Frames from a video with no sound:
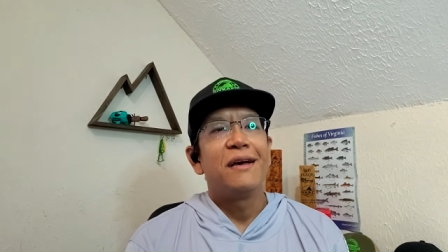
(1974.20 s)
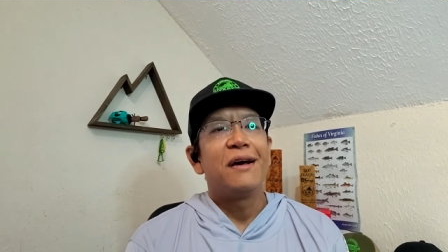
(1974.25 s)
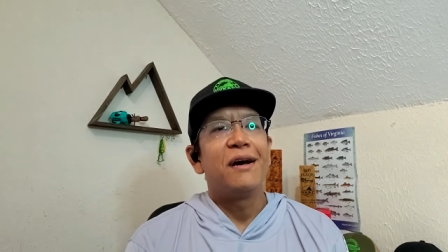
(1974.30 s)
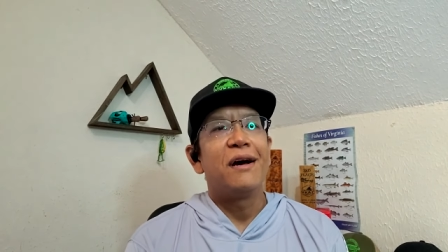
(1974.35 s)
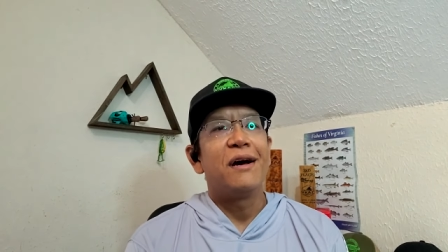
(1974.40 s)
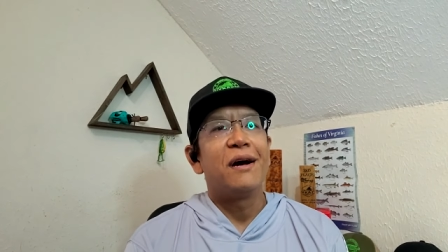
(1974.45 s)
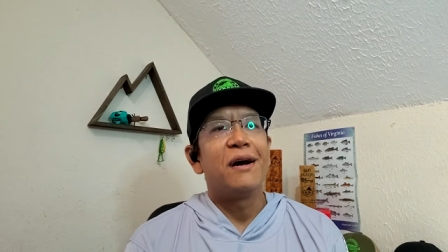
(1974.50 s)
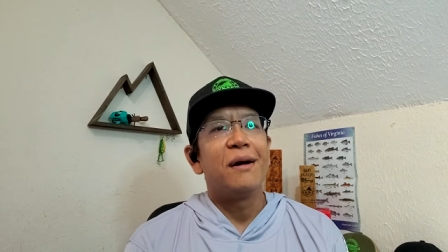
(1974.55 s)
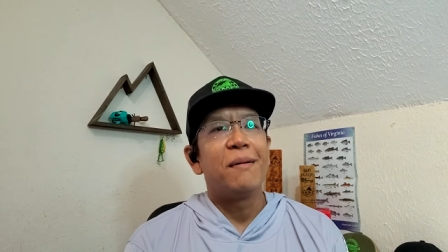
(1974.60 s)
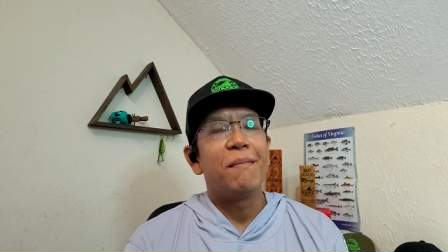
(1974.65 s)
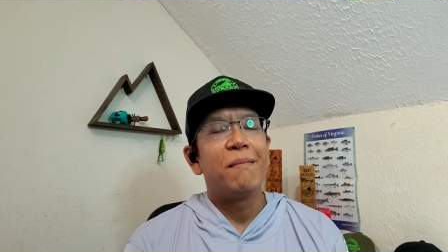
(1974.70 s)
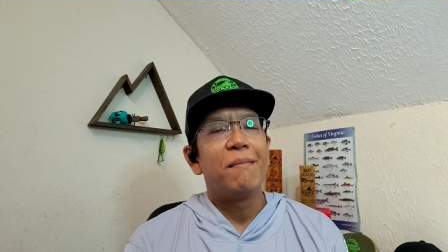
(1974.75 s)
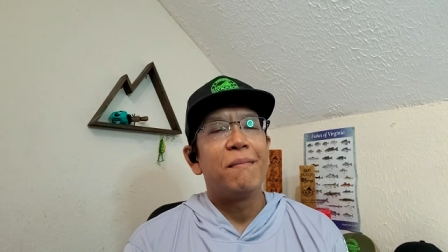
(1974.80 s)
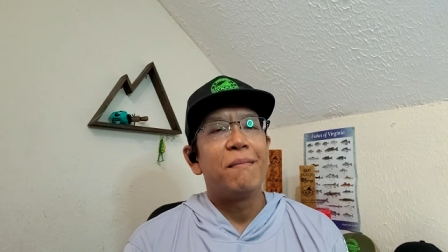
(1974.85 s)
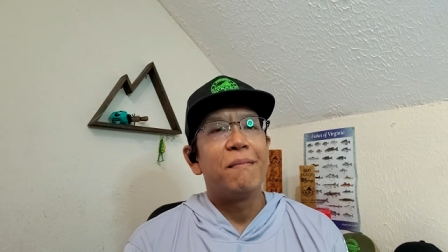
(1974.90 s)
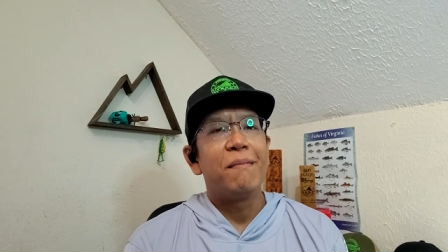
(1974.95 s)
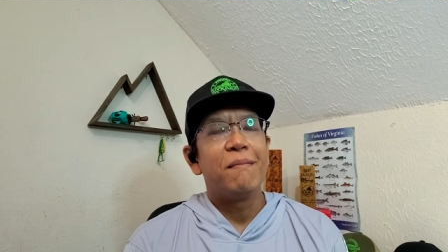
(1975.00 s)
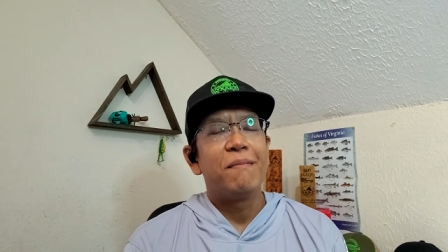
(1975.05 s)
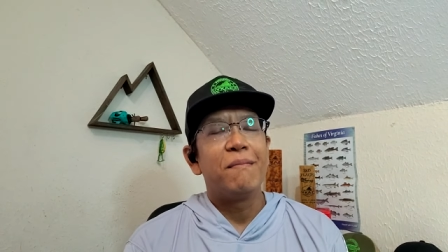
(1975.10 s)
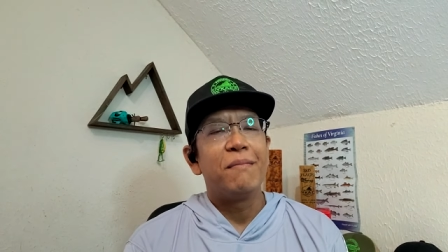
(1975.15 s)
um,
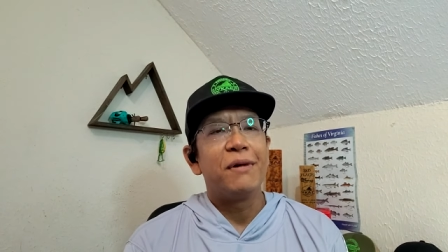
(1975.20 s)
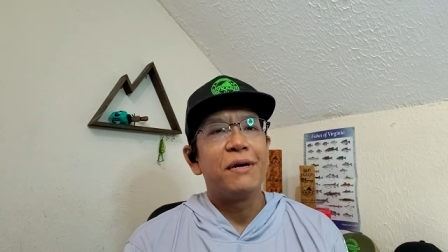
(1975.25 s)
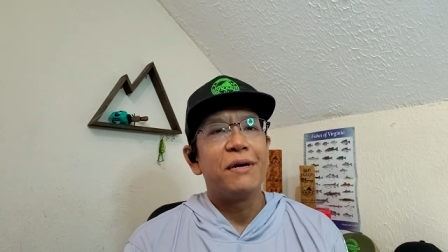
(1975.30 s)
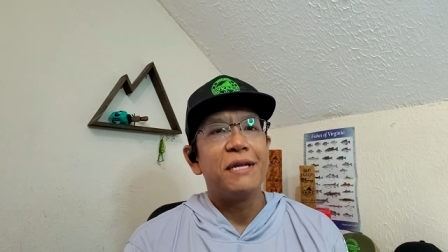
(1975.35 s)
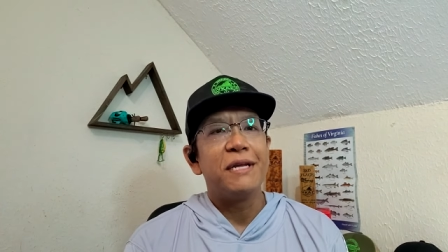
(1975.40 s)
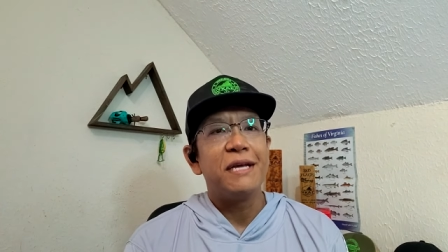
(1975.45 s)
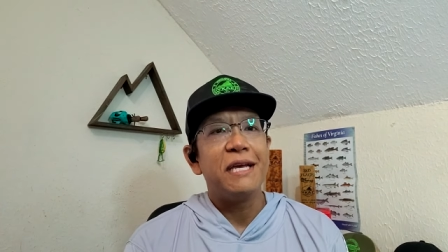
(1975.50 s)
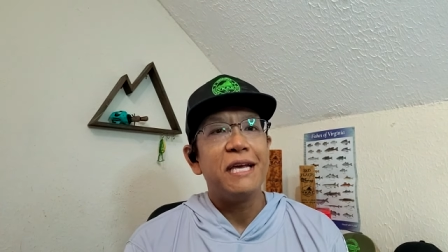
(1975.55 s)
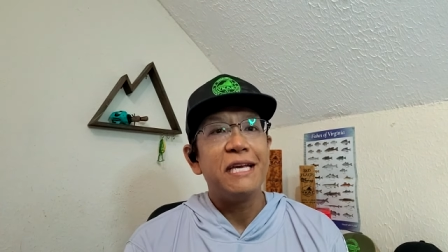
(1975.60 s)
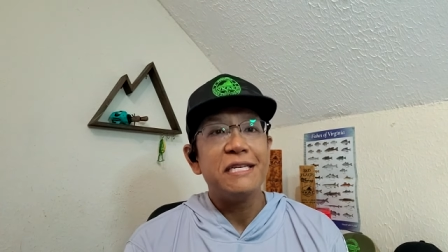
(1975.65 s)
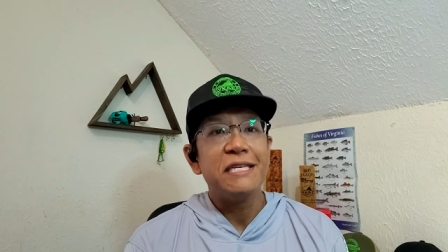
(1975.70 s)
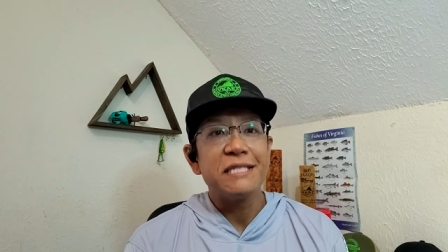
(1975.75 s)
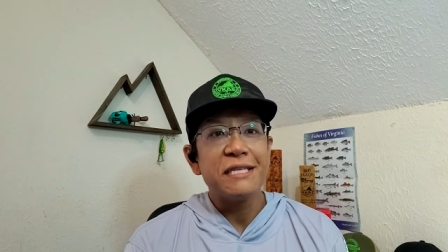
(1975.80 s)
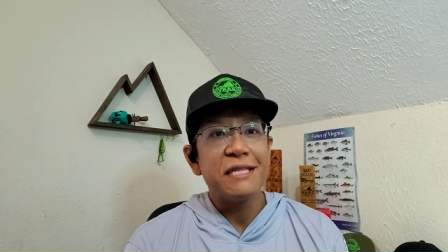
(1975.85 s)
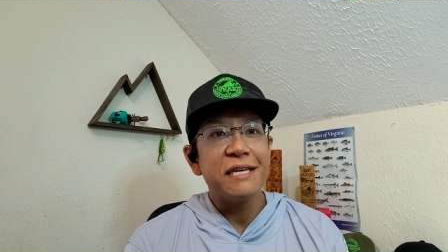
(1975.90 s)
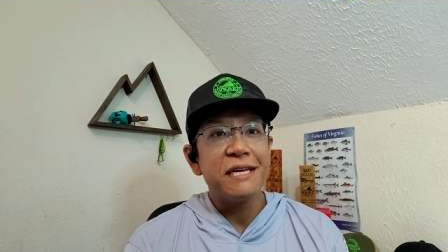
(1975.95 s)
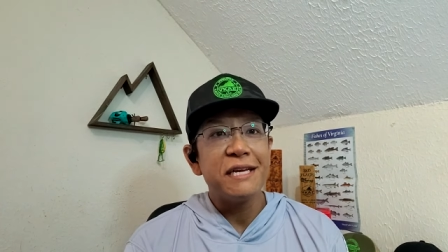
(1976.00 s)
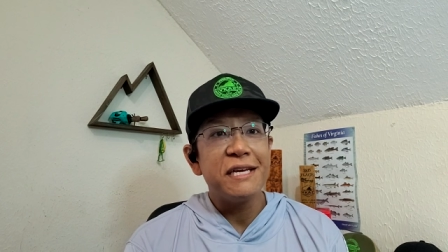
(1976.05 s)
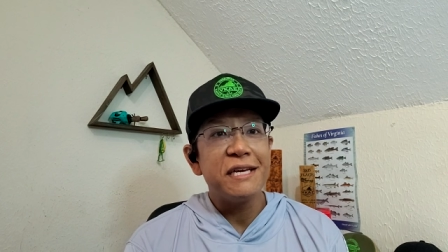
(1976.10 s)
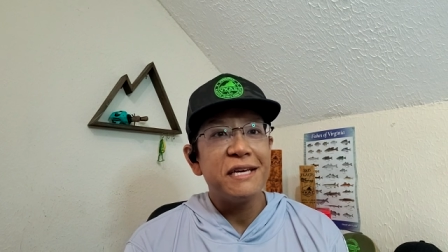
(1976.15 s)
but
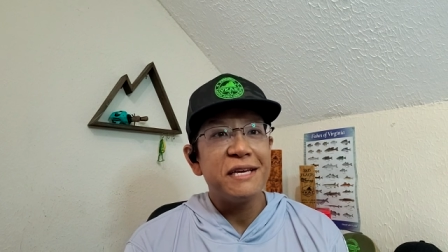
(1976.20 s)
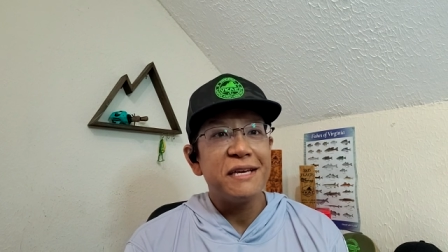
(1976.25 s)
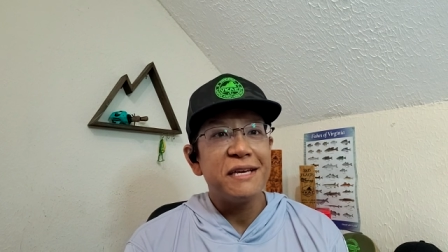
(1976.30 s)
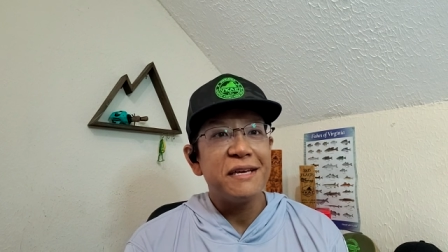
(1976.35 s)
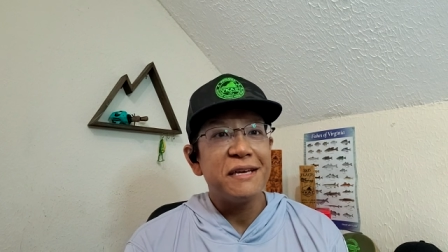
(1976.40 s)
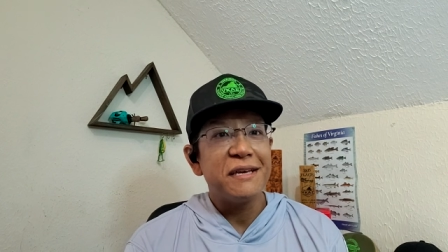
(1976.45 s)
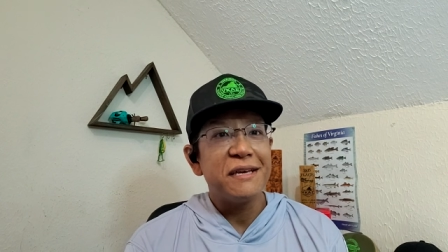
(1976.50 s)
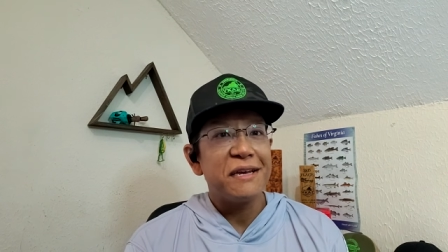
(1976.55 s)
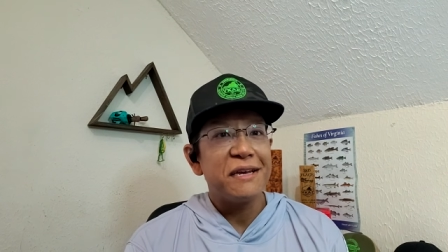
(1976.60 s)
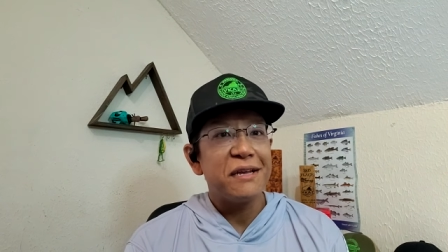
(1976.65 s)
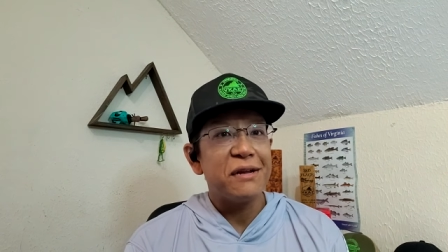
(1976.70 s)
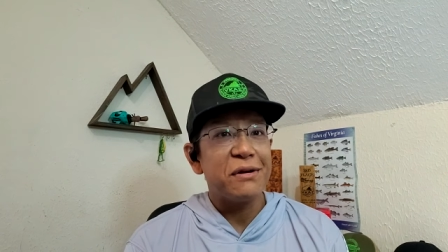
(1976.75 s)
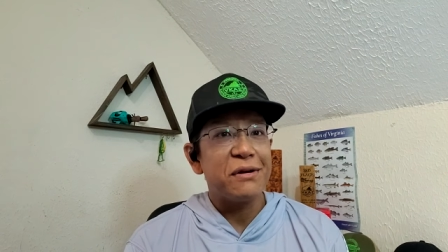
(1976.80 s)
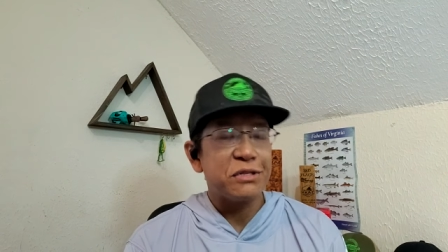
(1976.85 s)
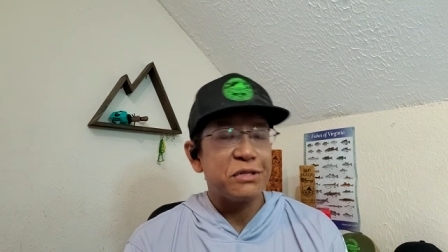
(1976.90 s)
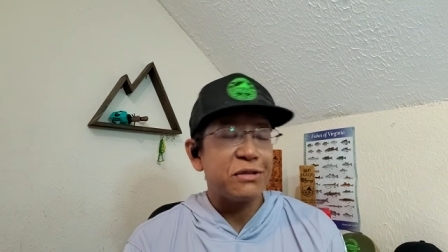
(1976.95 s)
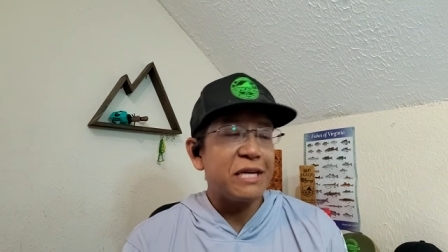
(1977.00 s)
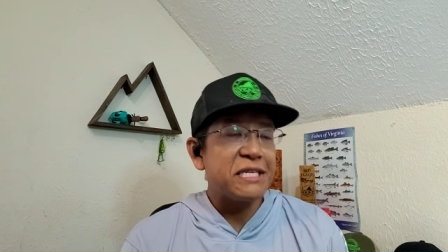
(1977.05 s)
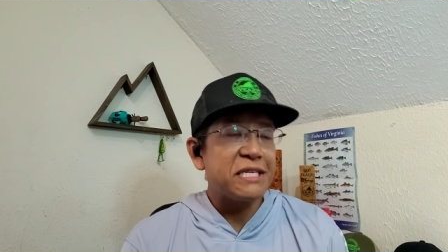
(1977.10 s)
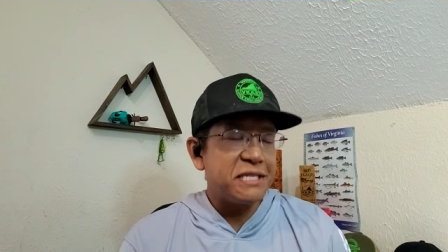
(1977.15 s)
easily you know.
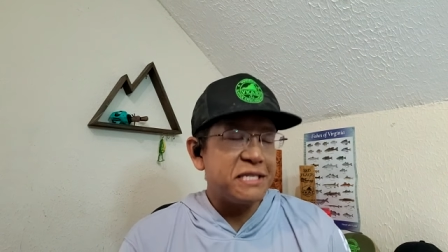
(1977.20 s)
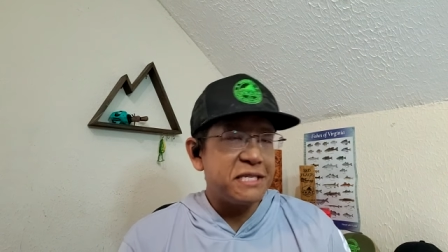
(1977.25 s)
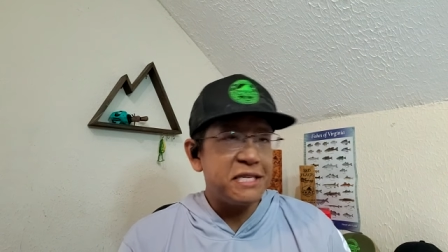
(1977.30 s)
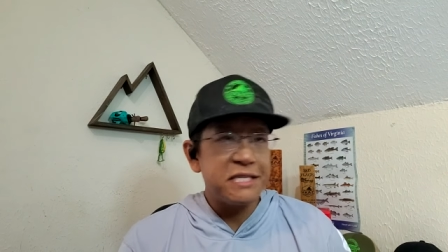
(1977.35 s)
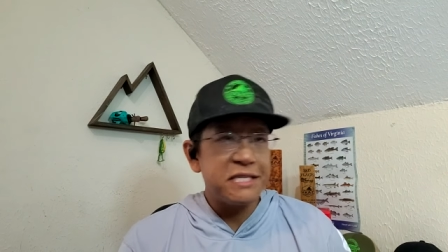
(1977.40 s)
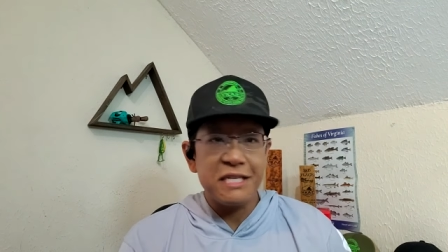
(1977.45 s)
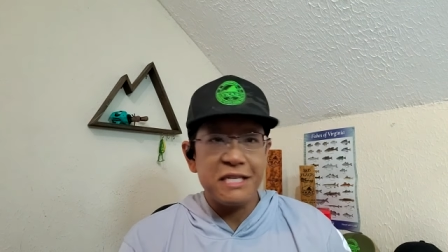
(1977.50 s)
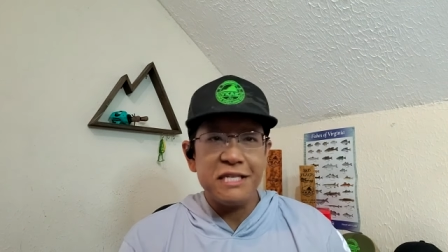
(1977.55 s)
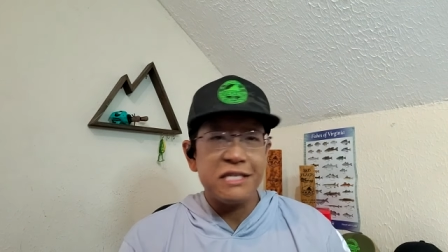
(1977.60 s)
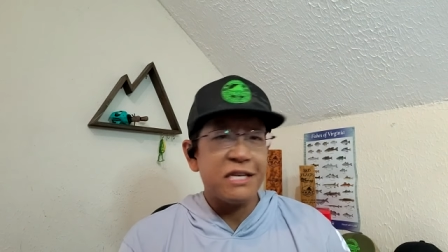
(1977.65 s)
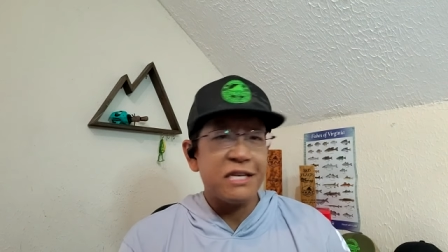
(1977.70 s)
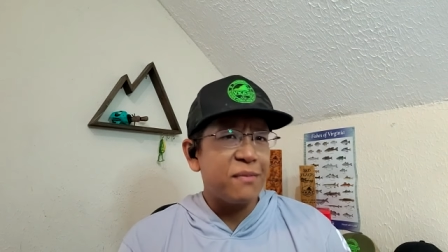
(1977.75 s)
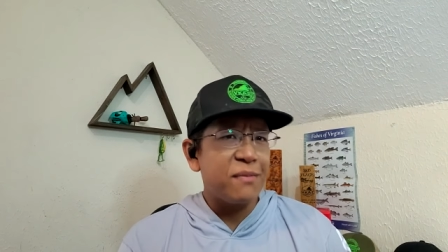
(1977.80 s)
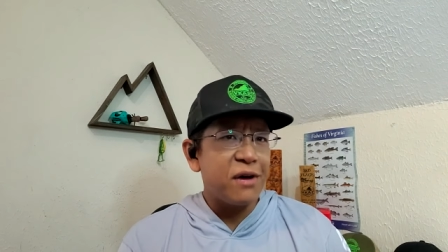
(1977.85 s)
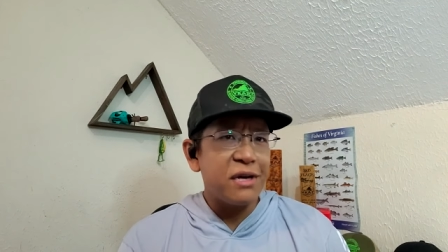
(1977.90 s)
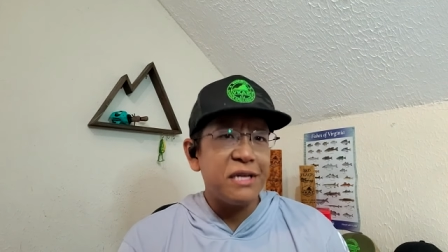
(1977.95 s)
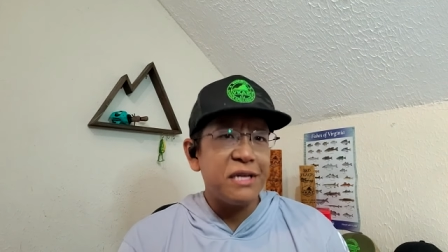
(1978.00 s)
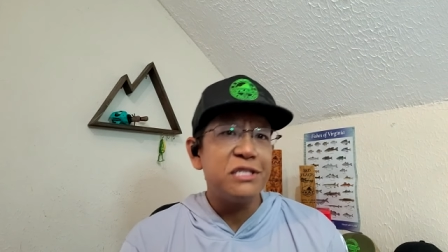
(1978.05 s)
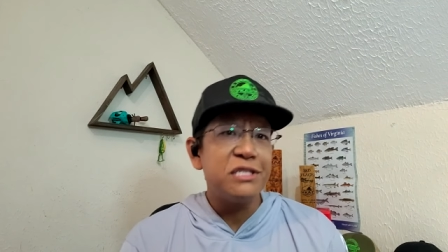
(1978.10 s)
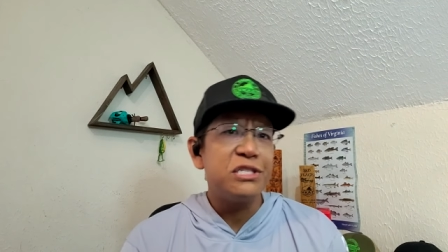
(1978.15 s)
So that's sixty some
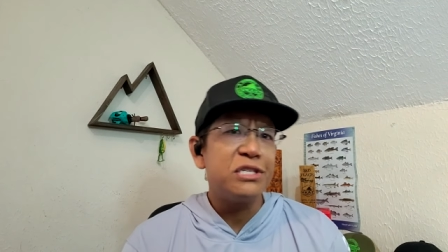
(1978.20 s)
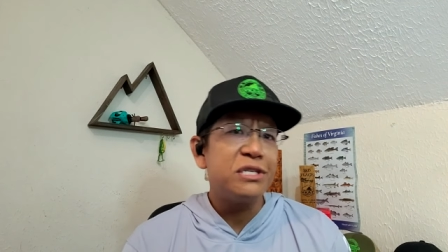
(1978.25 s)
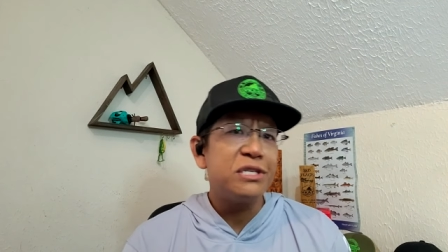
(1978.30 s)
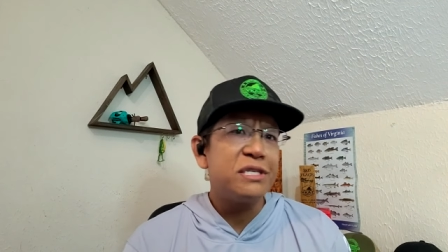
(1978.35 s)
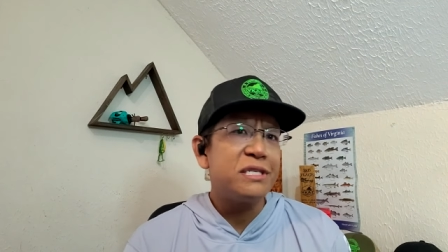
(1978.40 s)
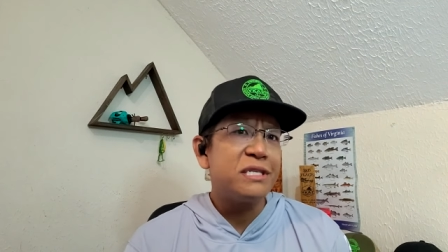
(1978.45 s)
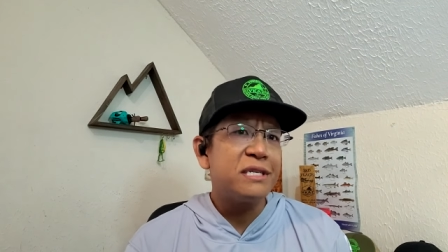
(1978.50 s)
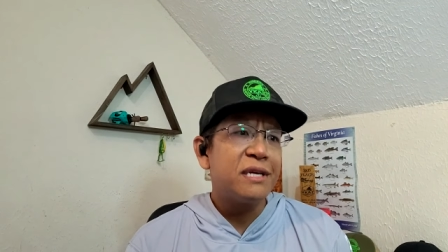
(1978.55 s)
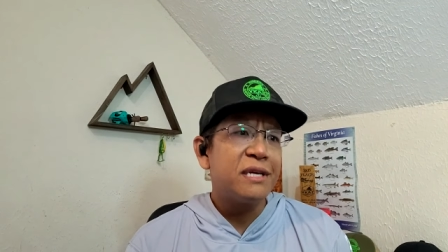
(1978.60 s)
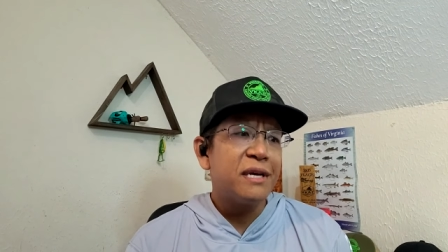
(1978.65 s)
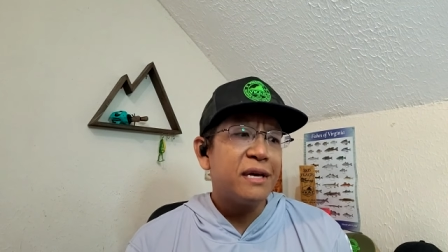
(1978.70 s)
odd inches.